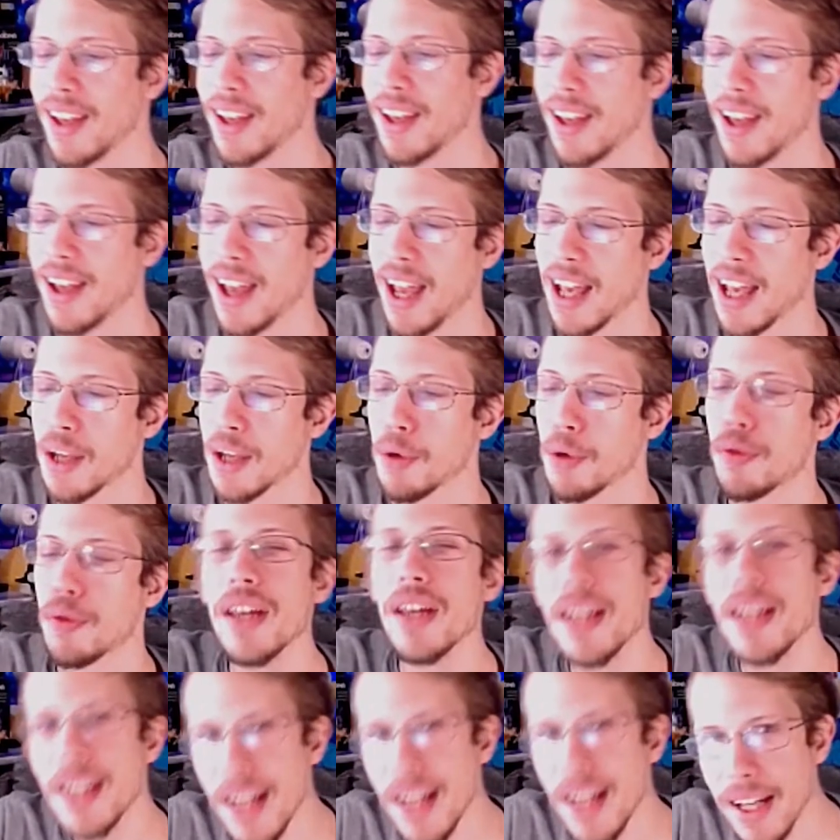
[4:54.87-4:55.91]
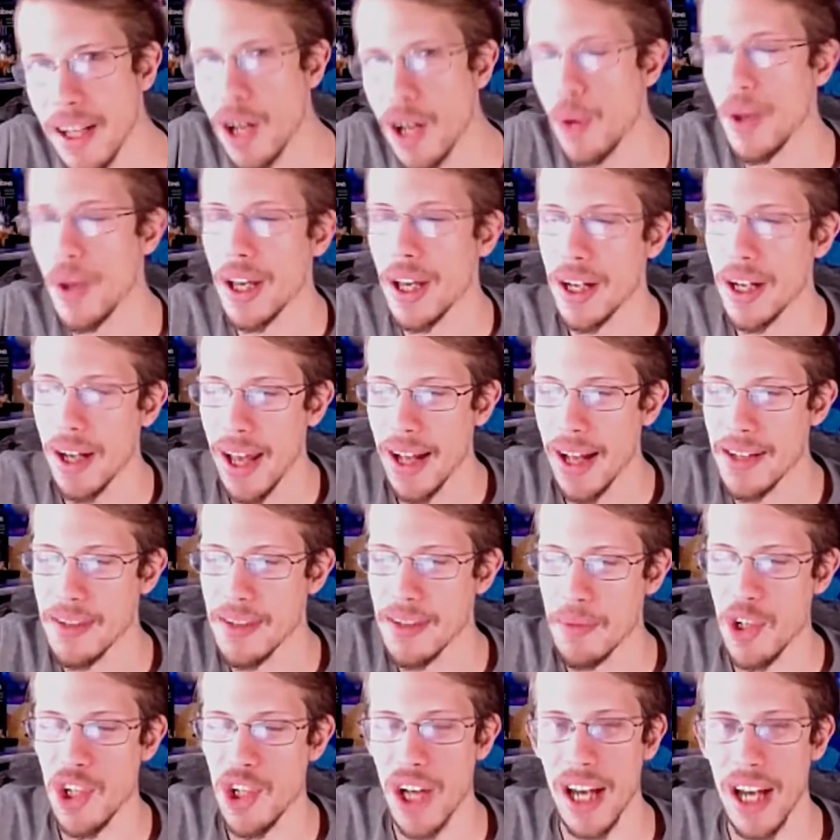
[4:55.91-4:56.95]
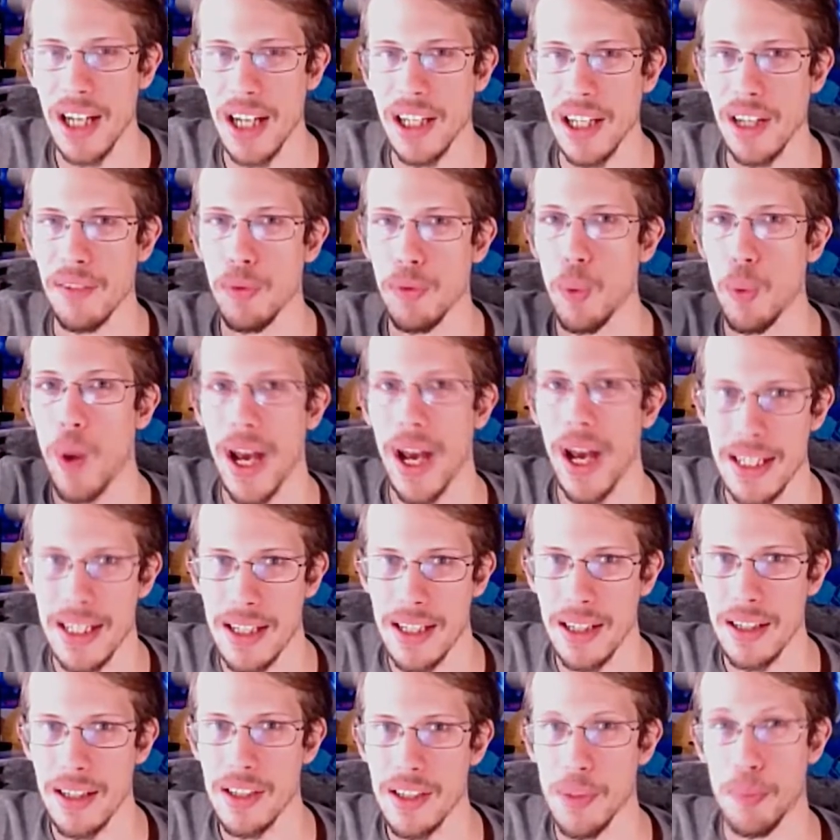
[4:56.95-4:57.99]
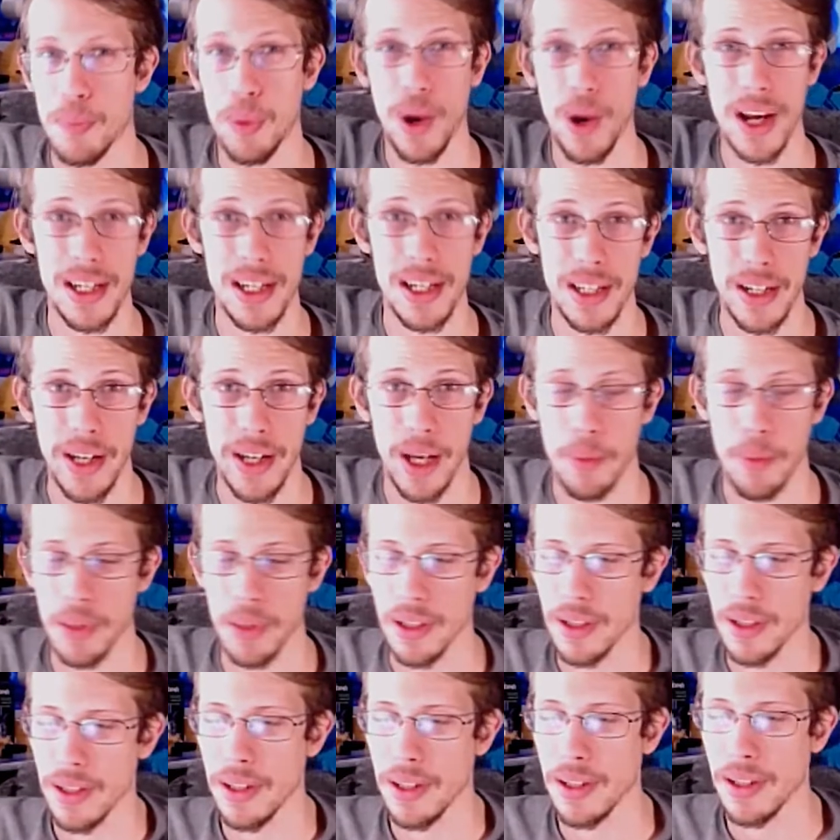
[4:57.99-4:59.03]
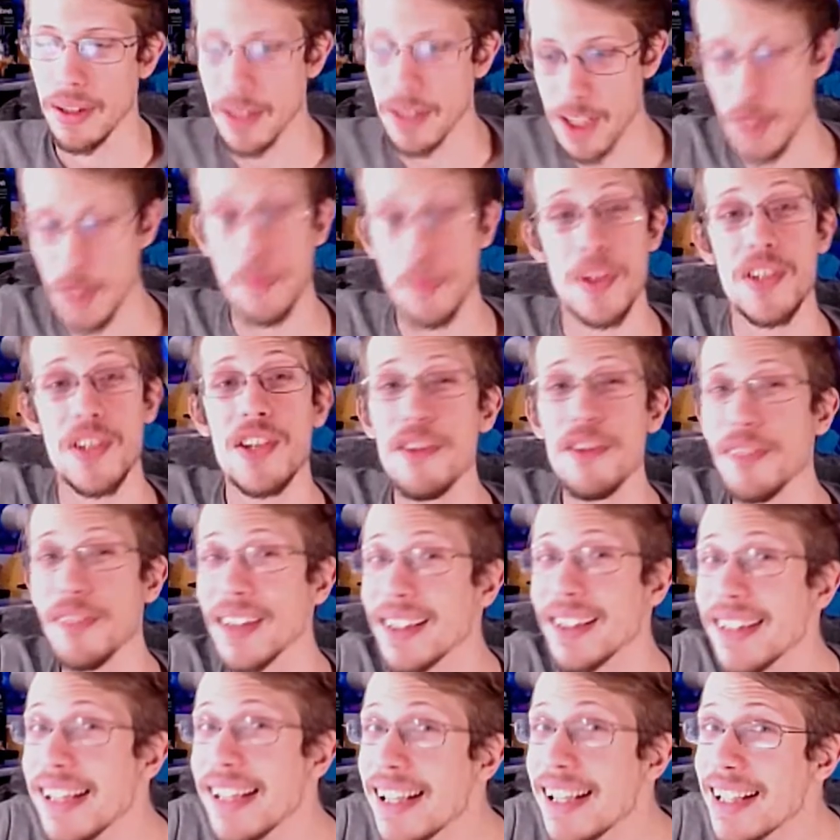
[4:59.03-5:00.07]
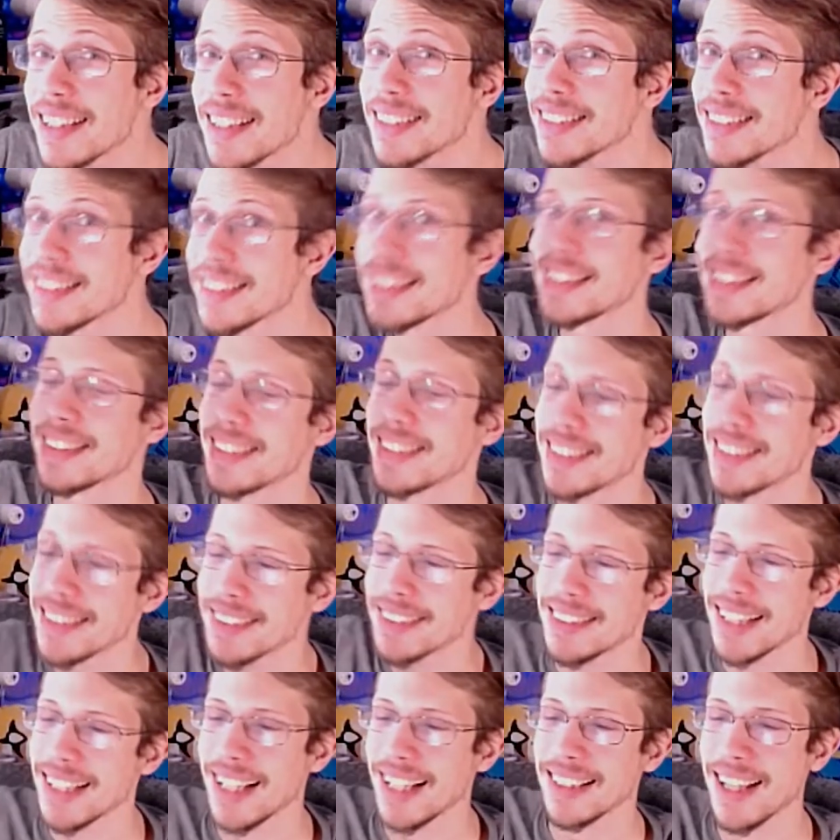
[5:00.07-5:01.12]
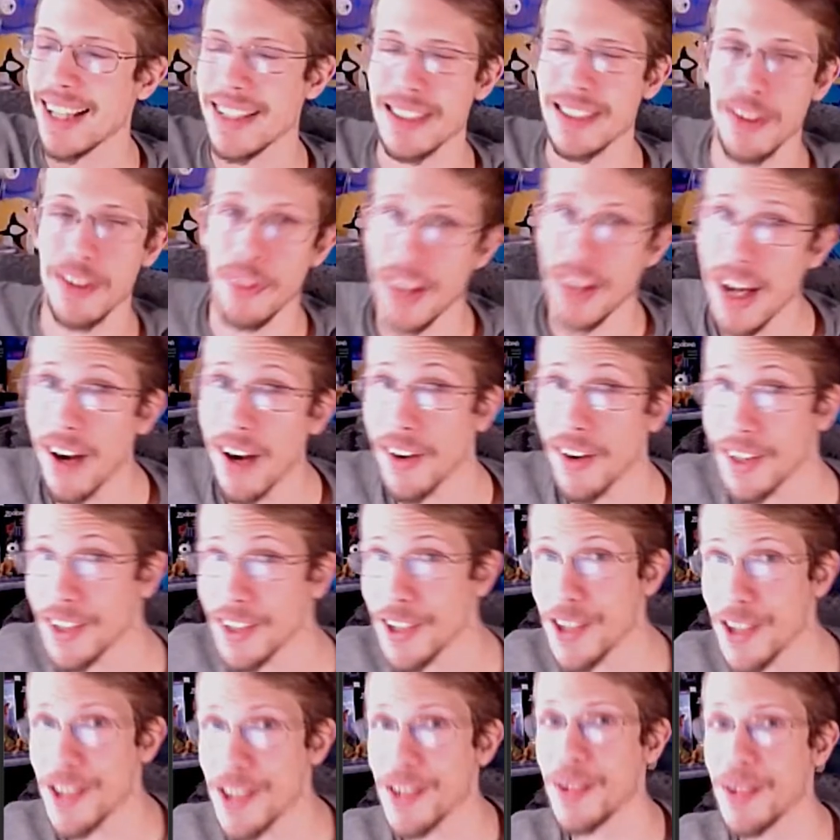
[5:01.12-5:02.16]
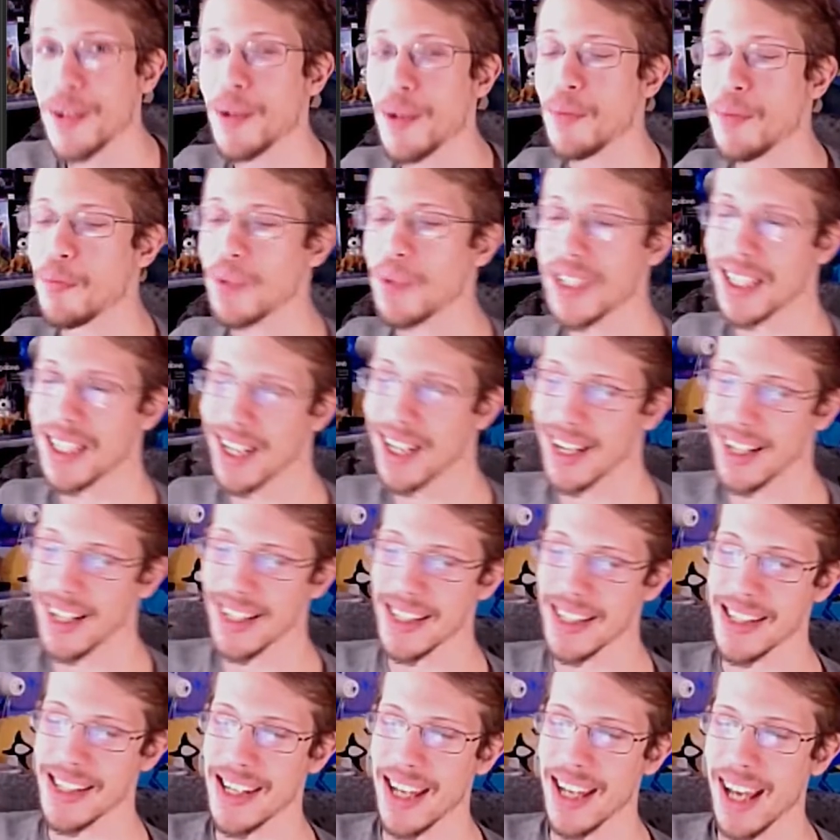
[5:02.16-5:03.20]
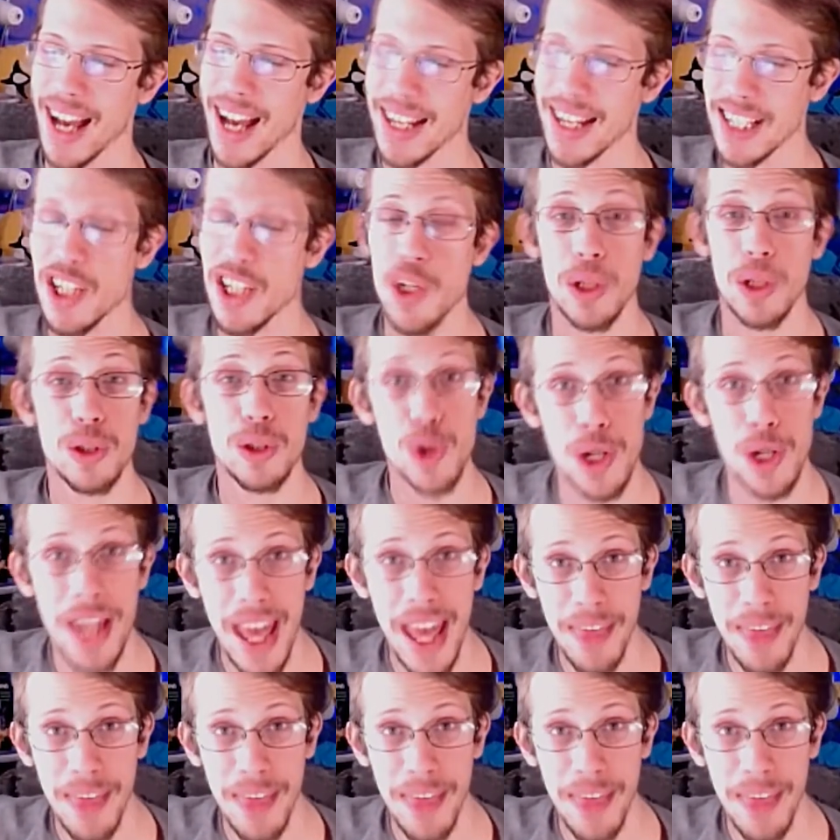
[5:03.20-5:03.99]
And then I go in and add some shading of white to brighten it up. Specifically, I lightened the characters because I need you to look at